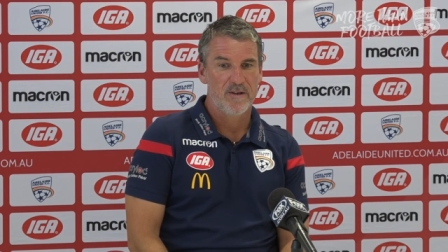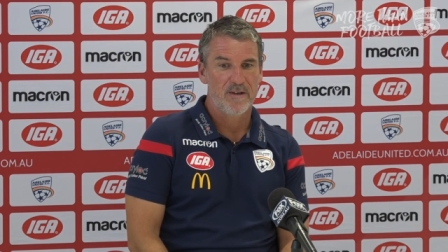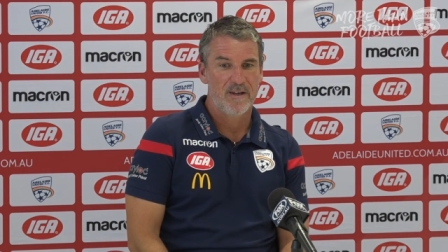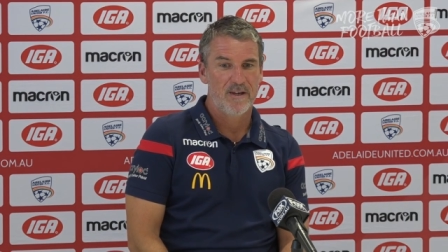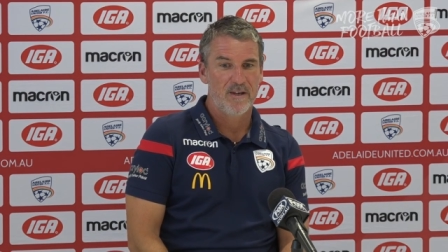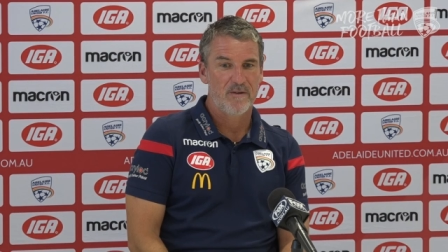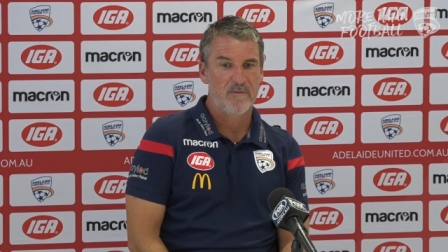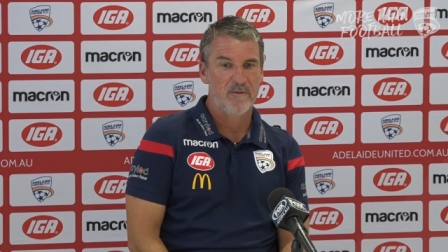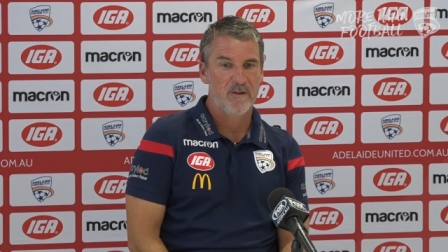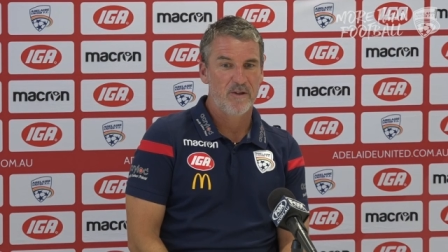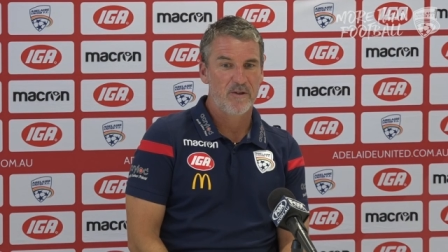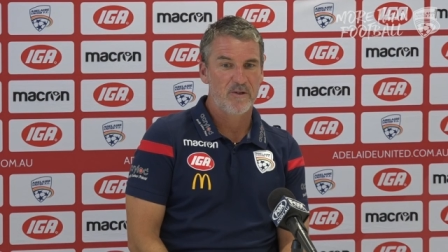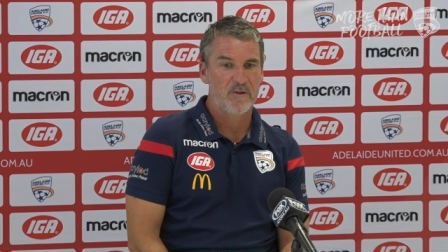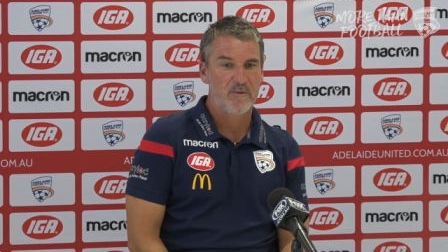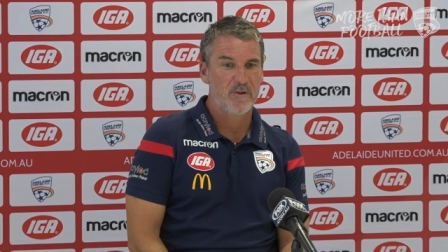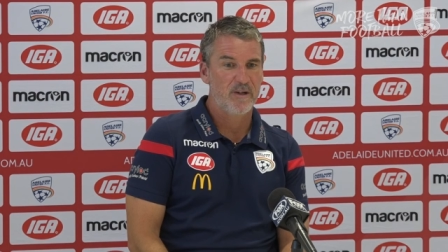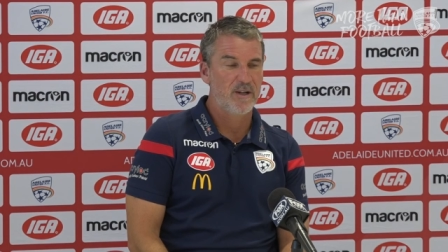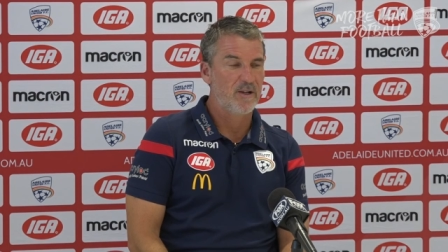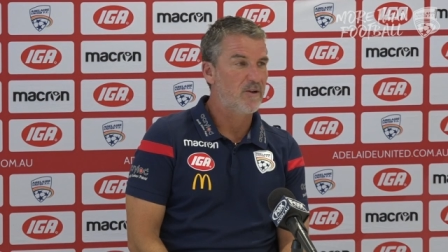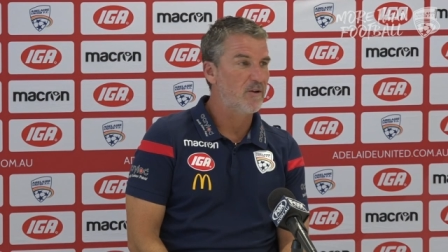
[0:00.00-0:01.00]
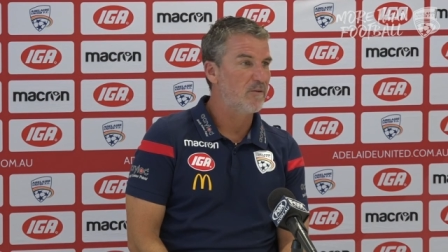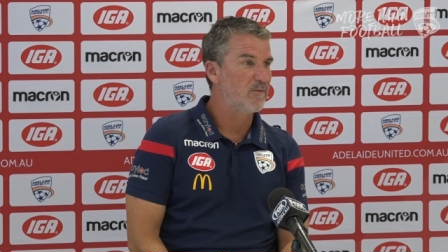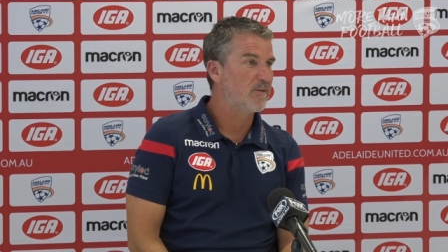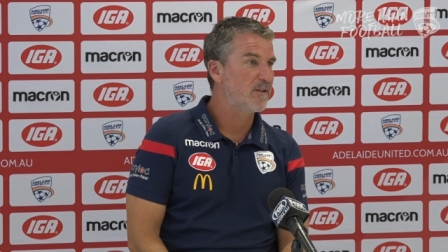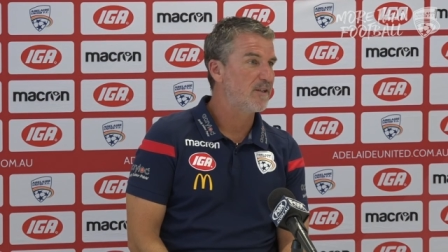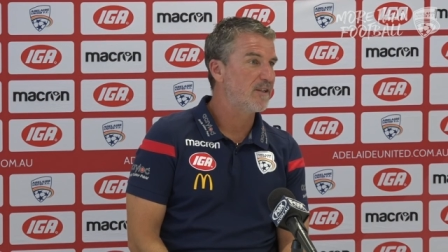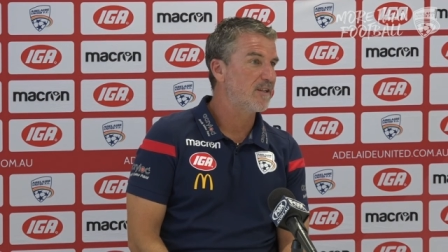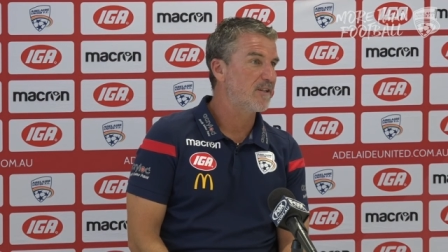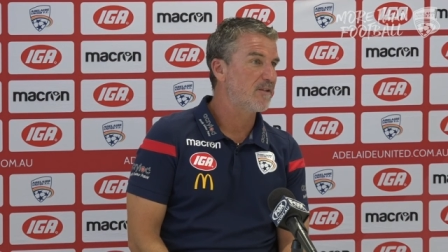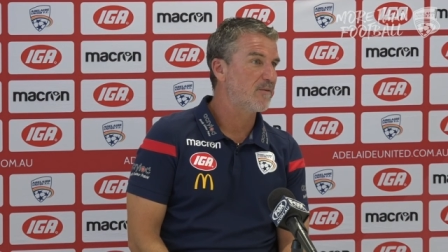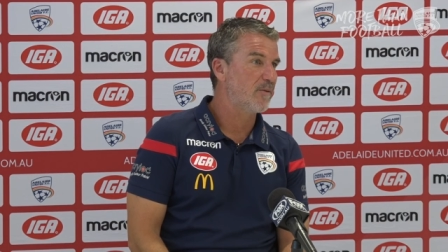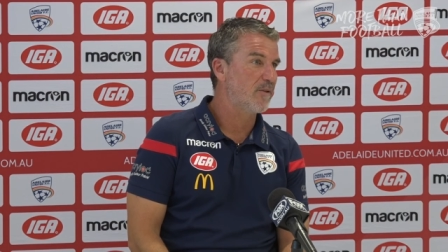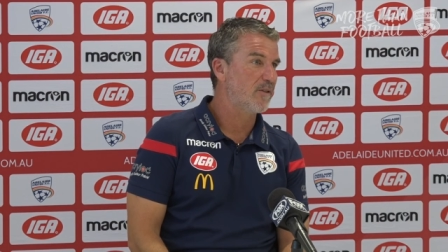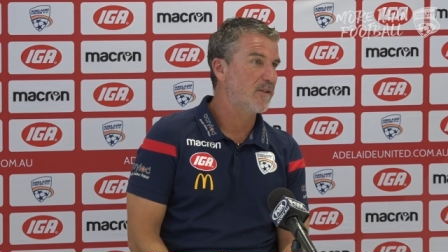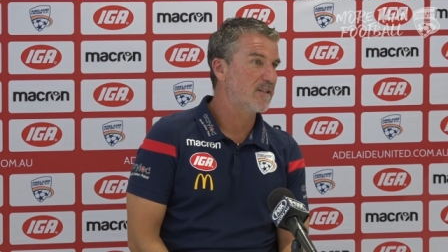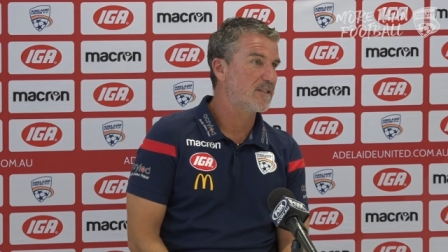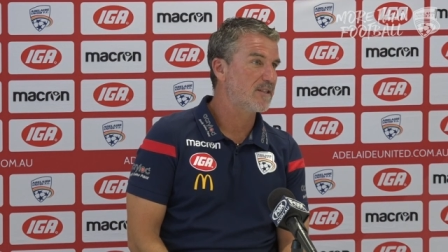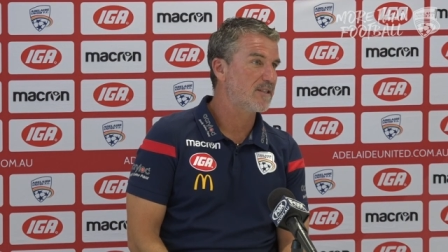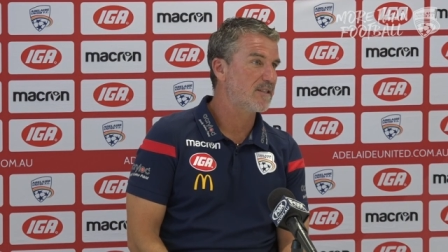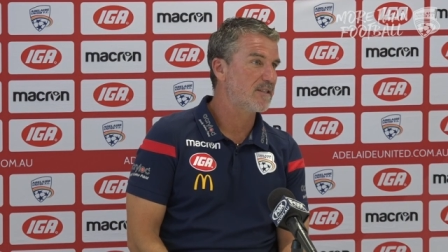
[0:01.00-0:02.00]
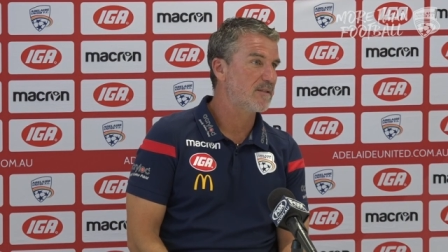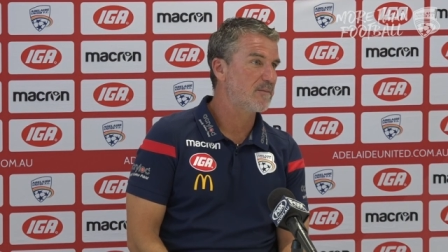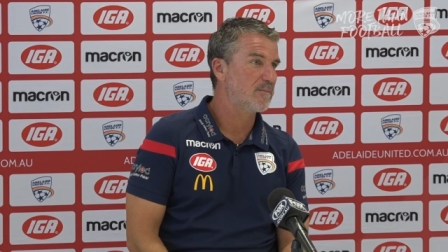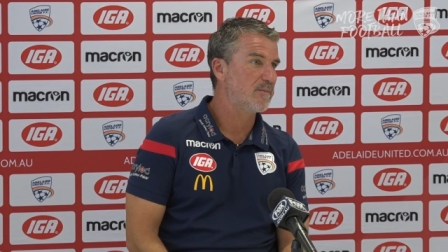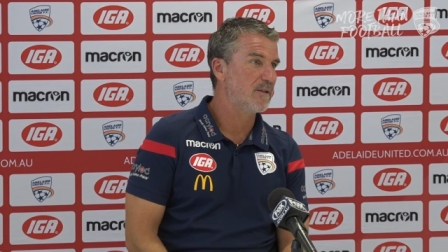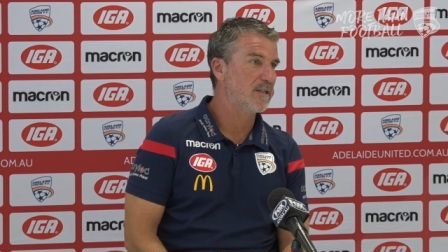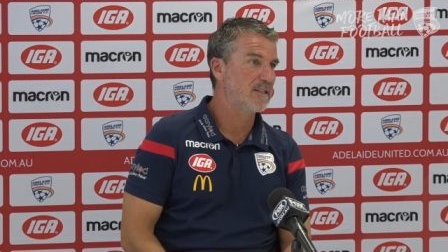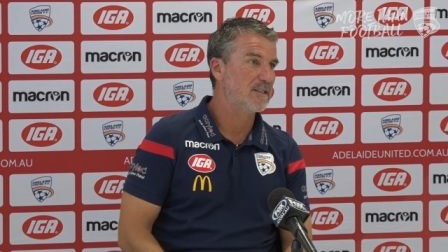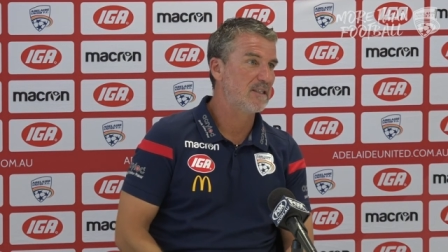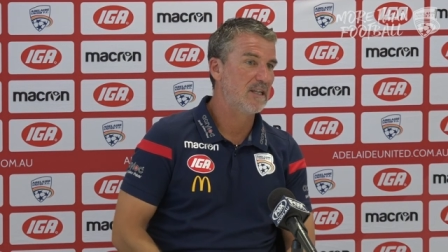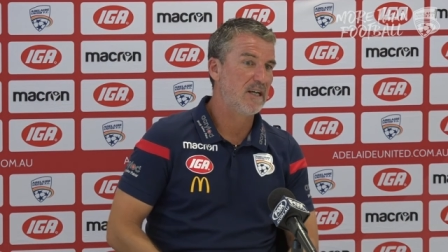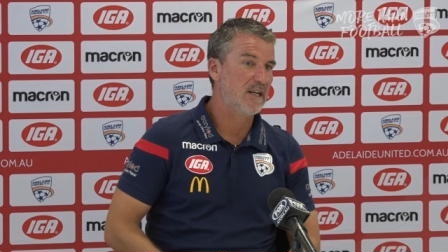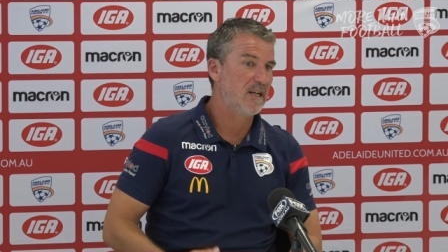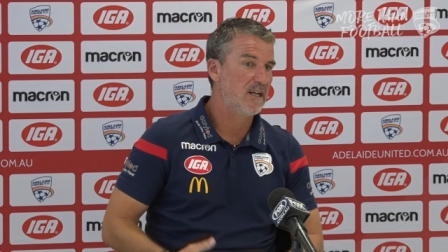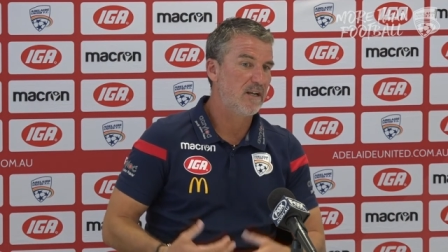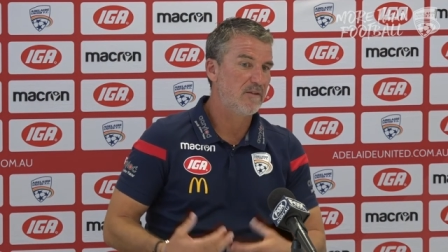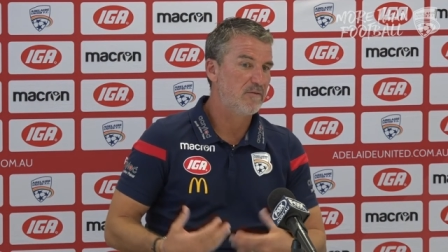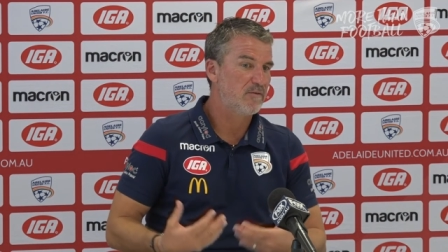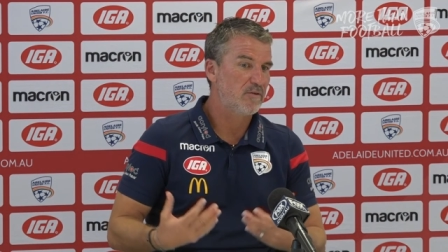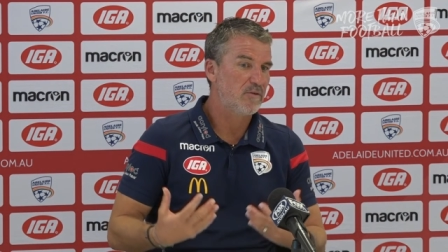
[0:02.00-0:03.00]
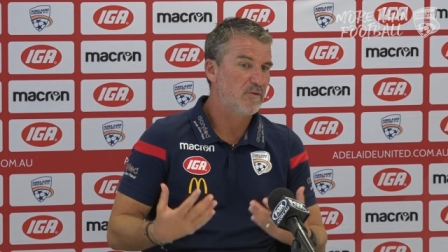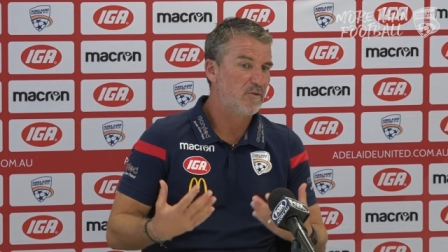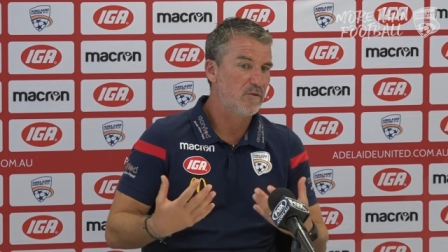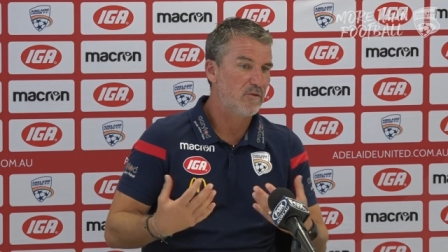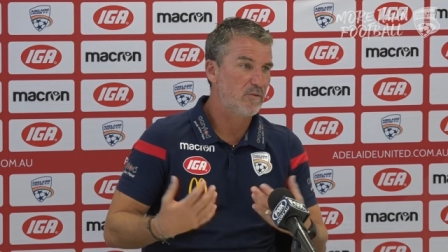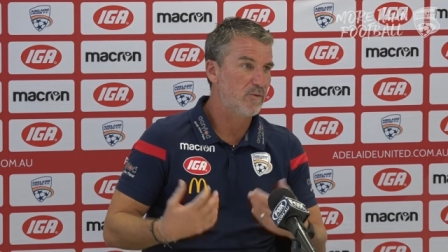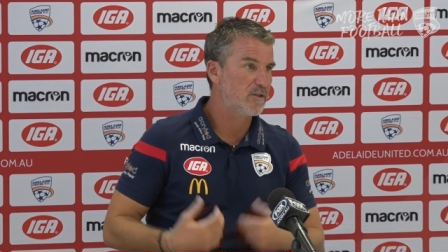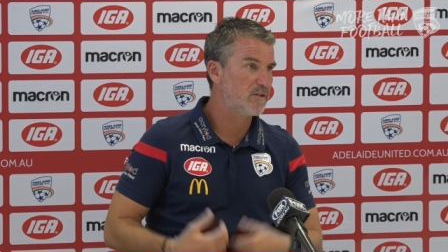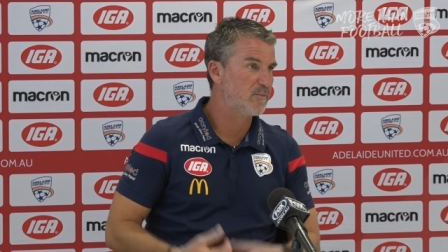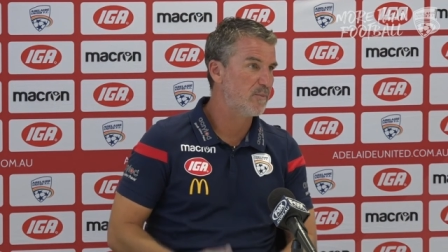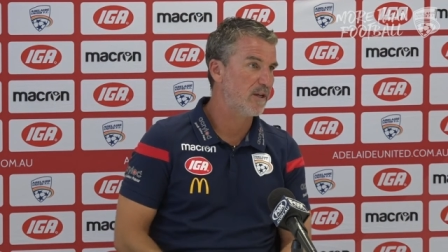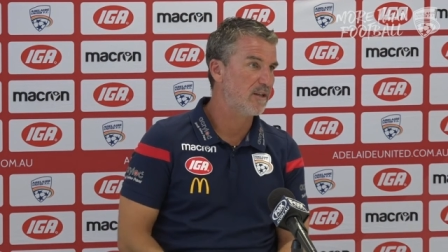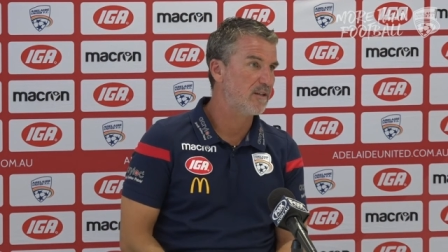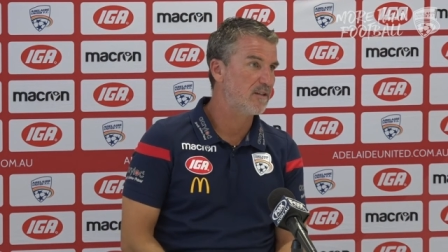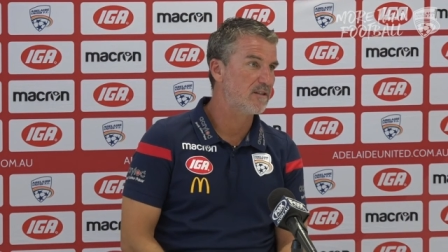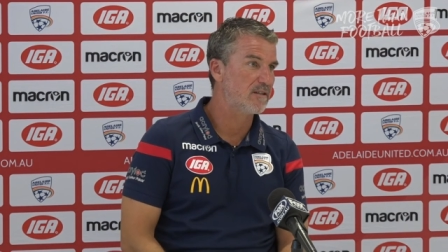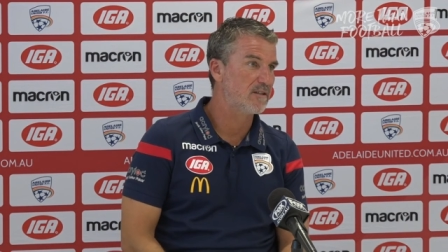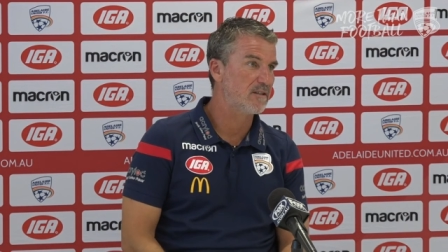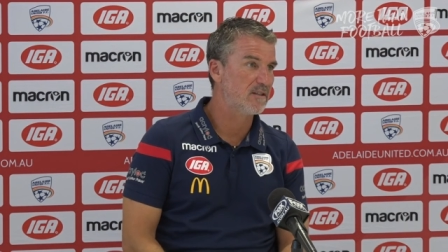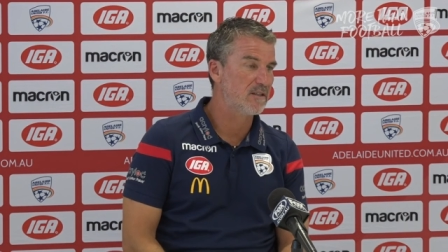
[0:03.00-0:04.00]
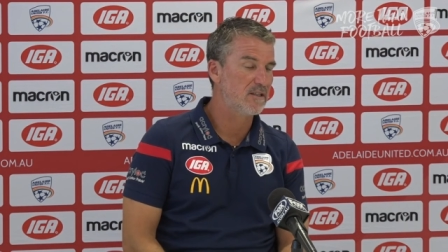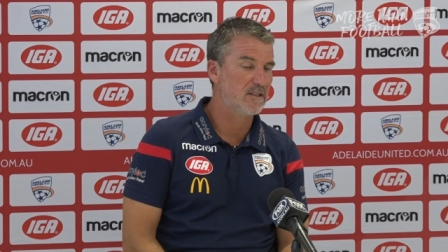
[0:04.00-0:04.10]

I feel not really confident with this, but I have to respect it.